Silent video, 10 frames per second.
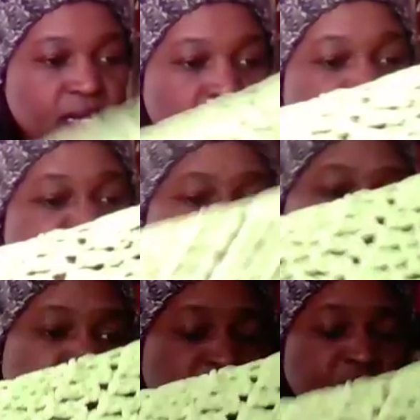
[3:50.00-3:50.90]
It
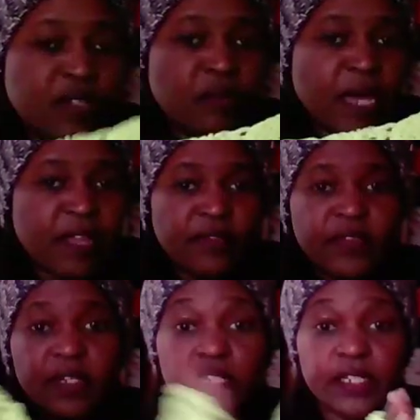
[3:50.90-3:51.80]
actually wouldn't be too bad
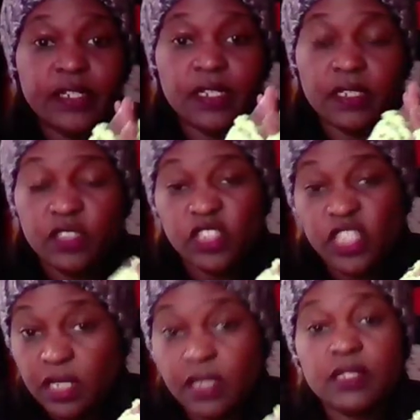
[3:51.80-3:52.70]
for a good
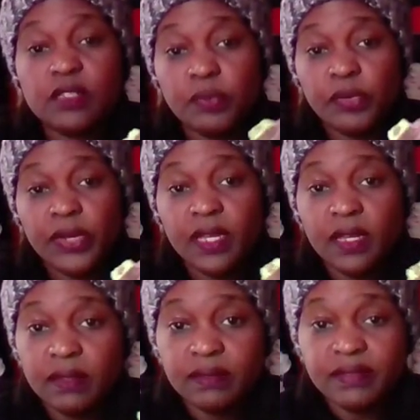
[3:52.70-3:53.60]
chilly
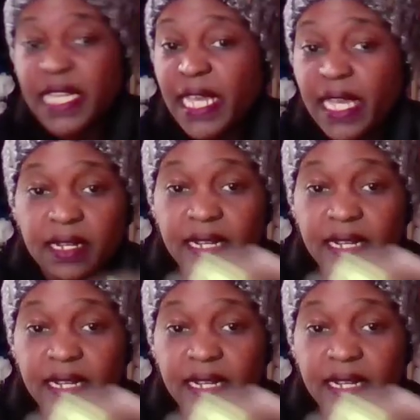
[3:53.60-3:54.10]
spring day,